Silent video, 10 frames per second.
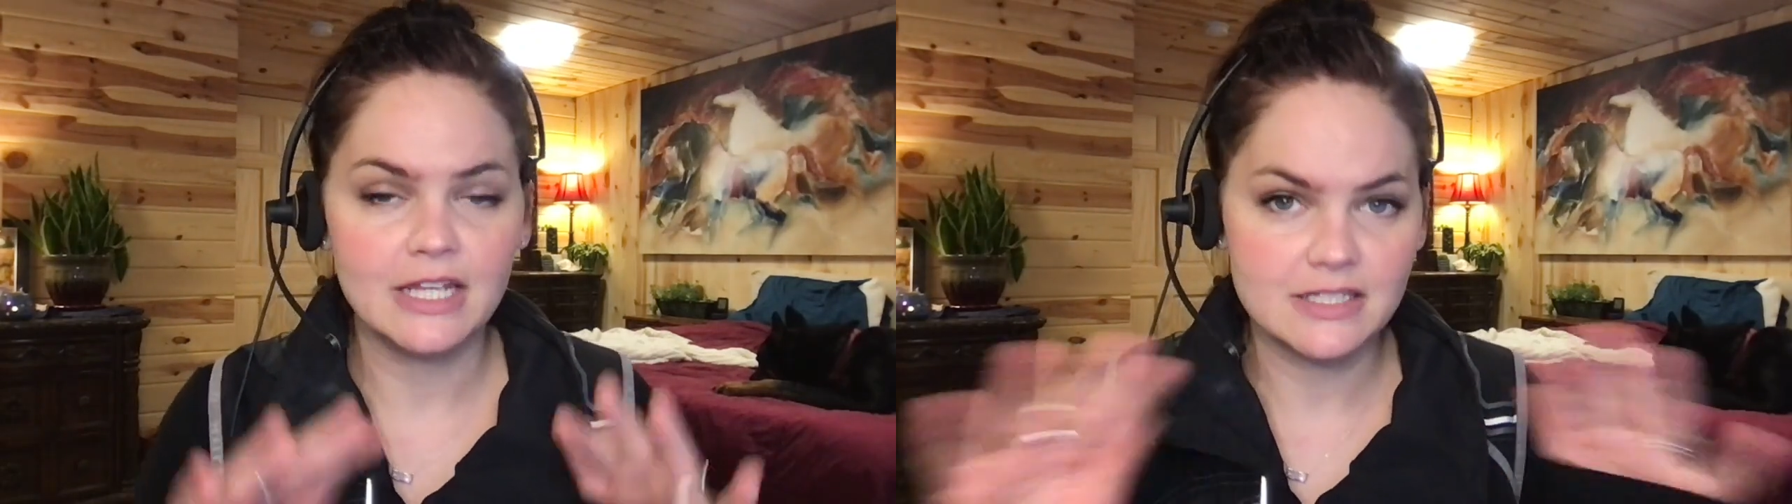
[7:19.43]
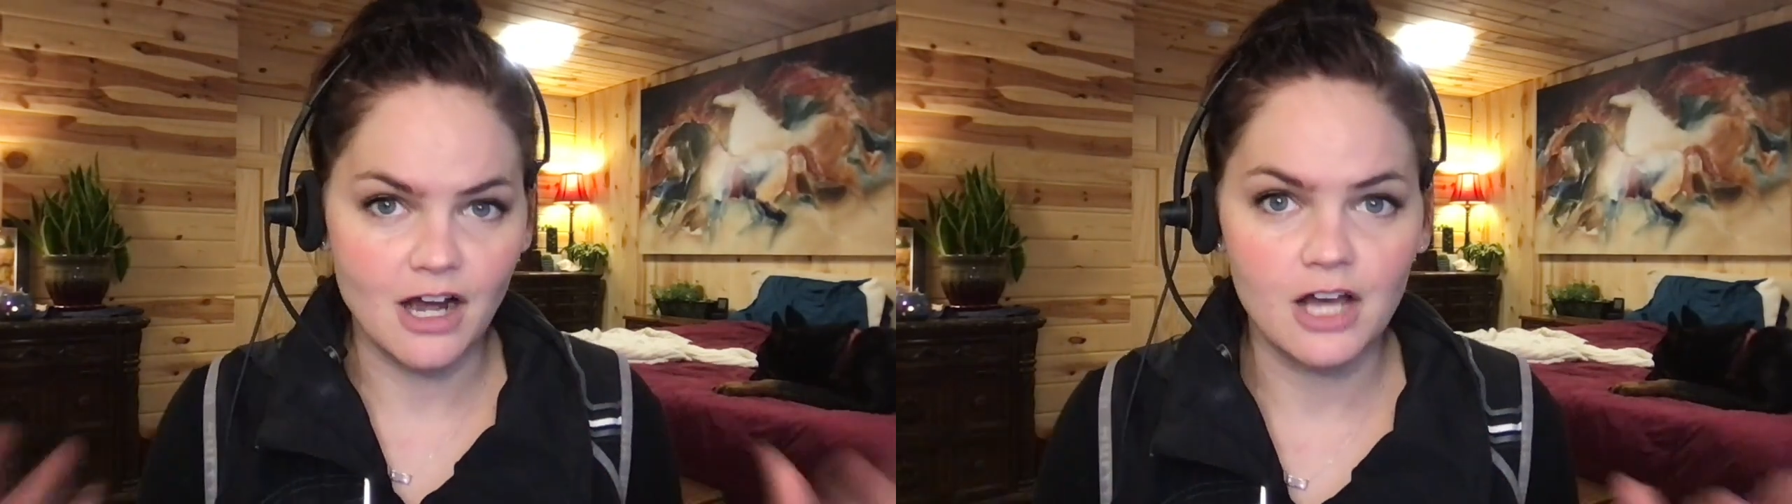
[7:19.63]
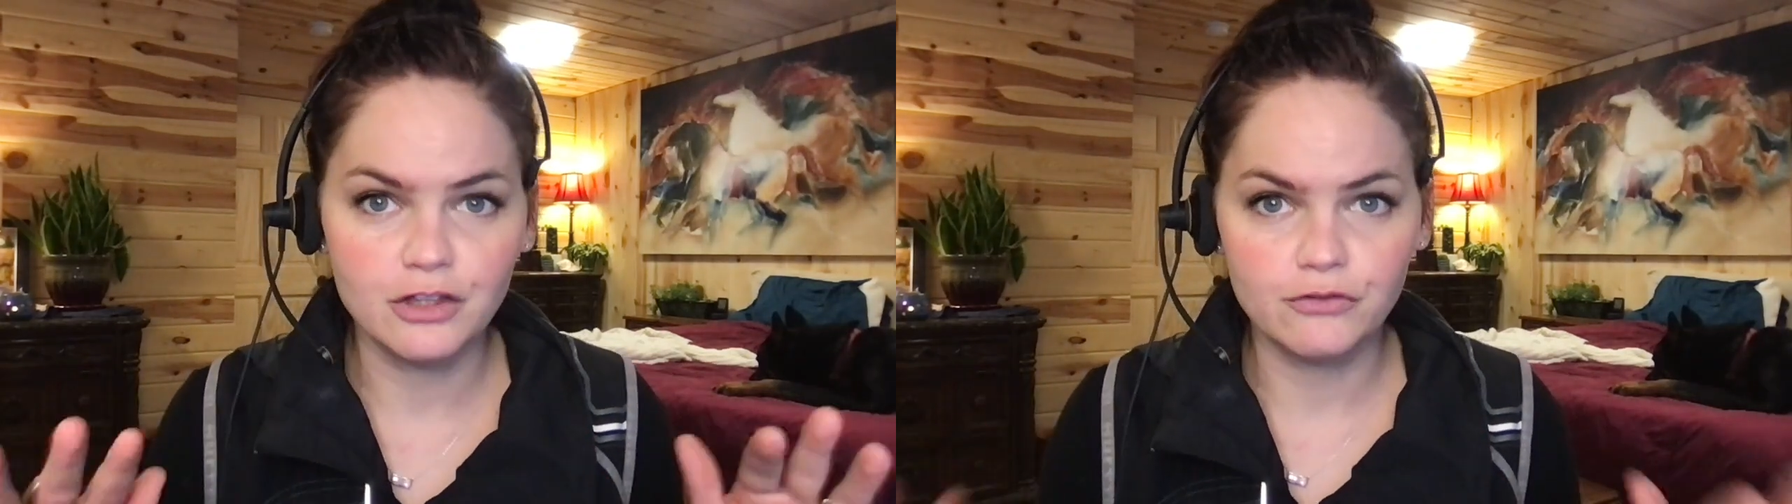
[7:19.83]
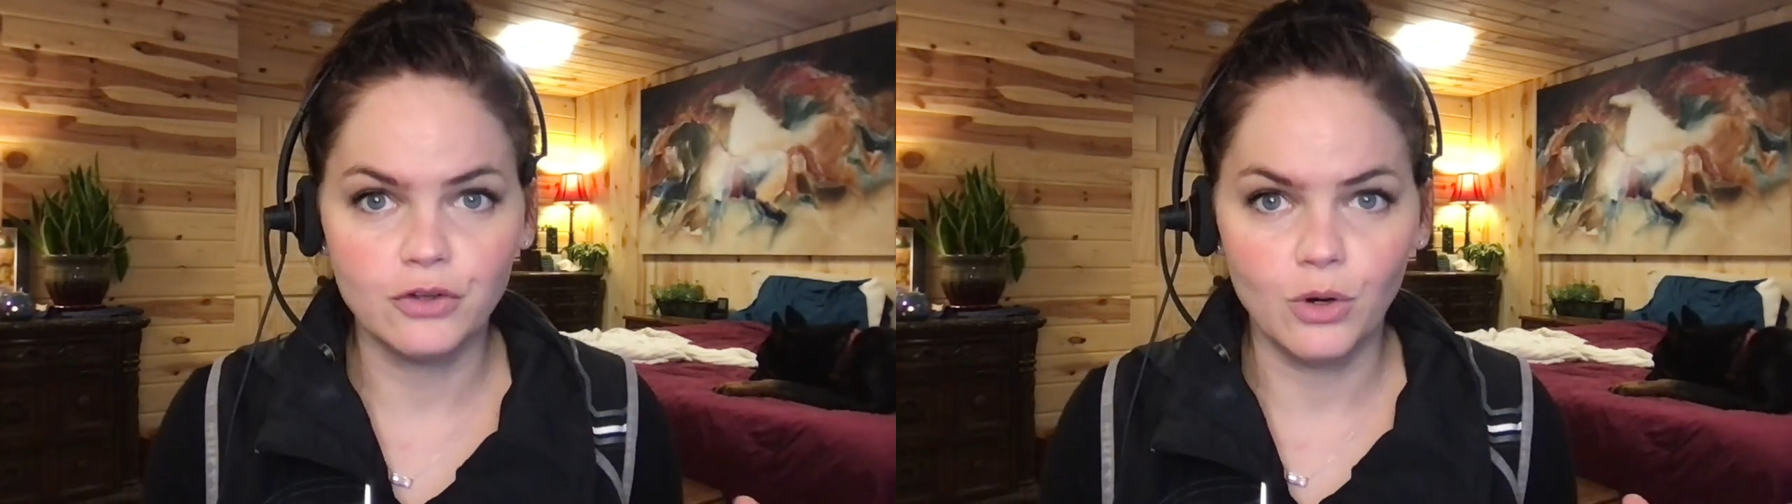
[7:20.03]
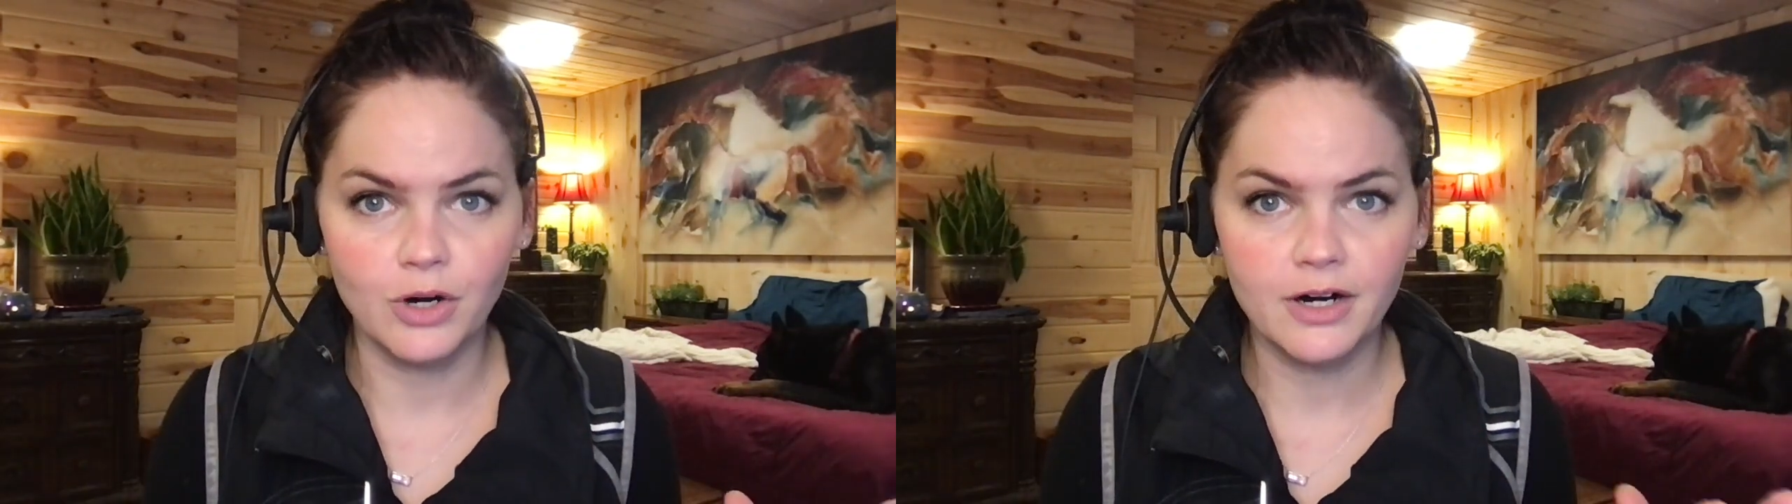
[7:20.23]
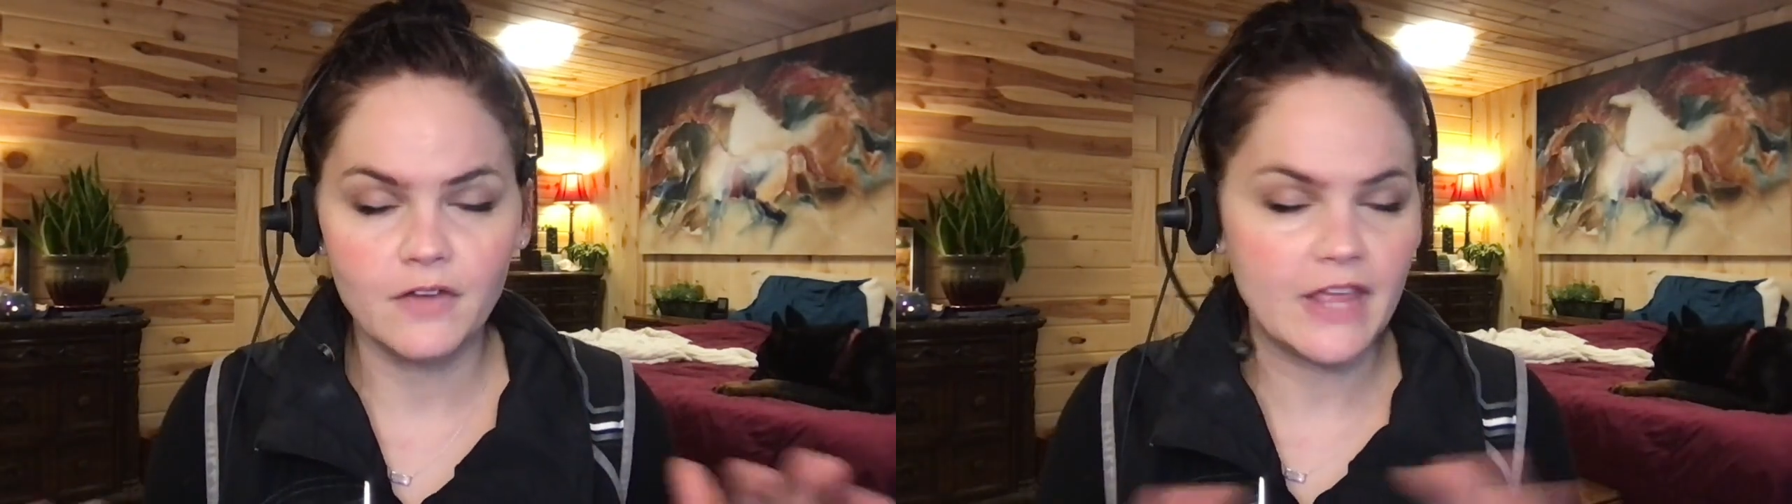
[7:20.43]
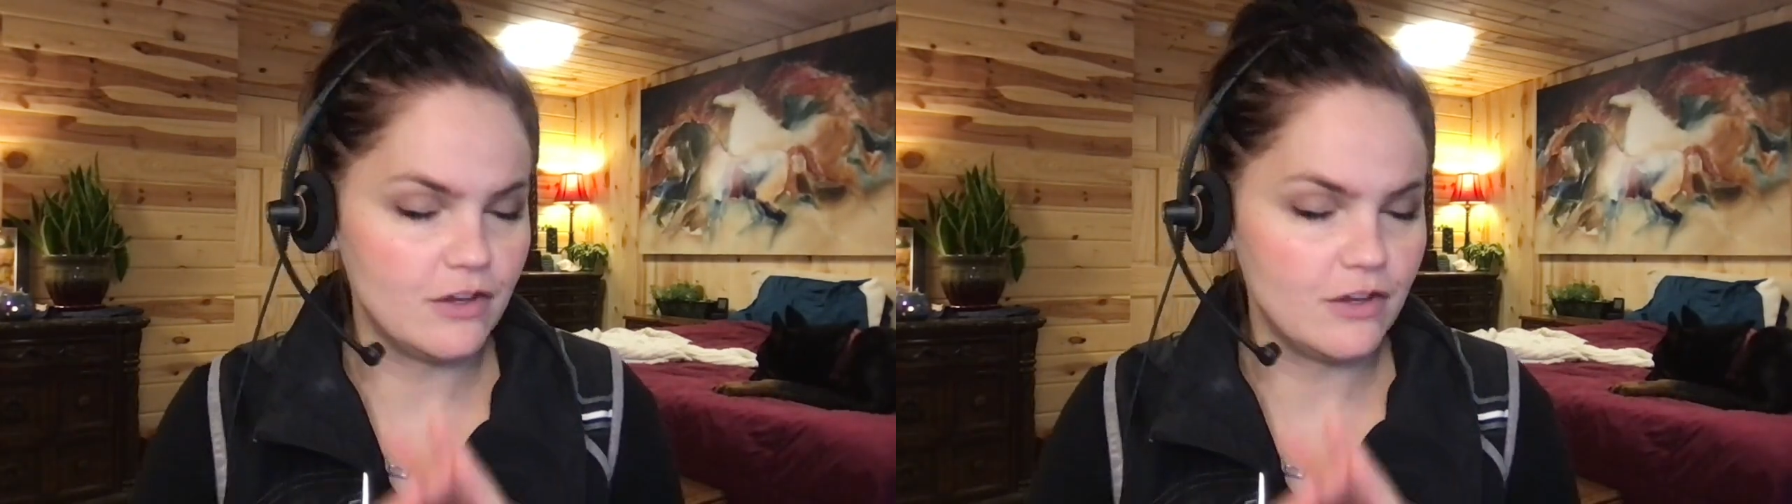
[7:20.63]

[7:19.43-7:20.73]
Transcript: is on the floor,